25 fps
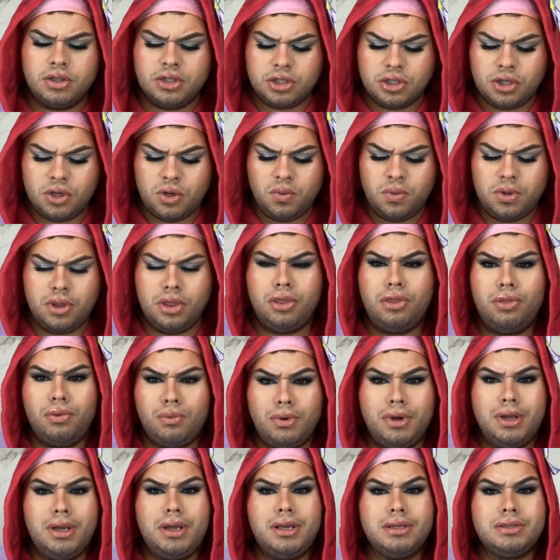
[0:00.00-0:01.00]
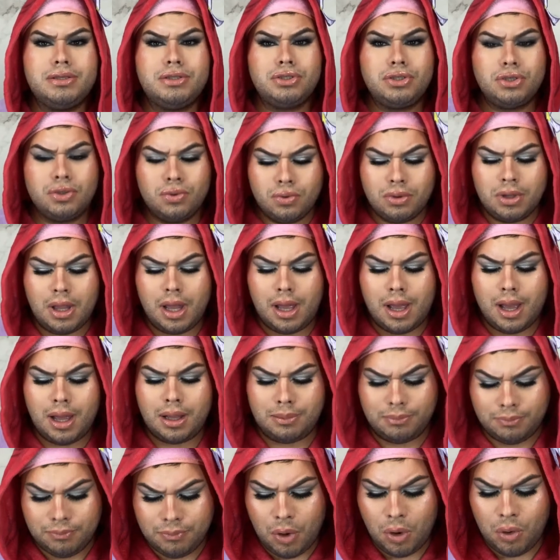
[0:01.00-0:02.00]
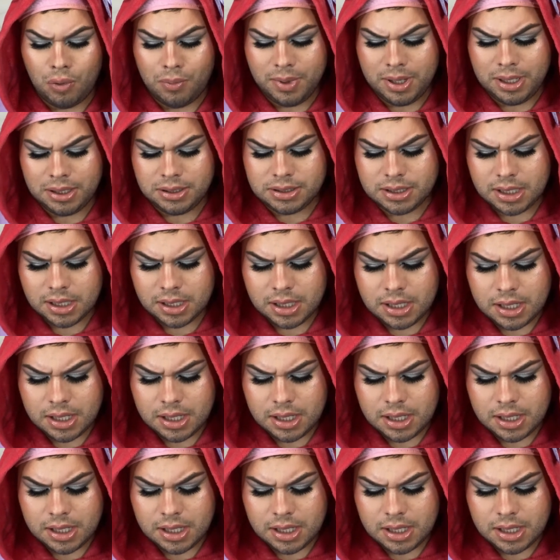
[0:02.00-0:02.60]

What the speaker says: 2 and 3 is Tula moment.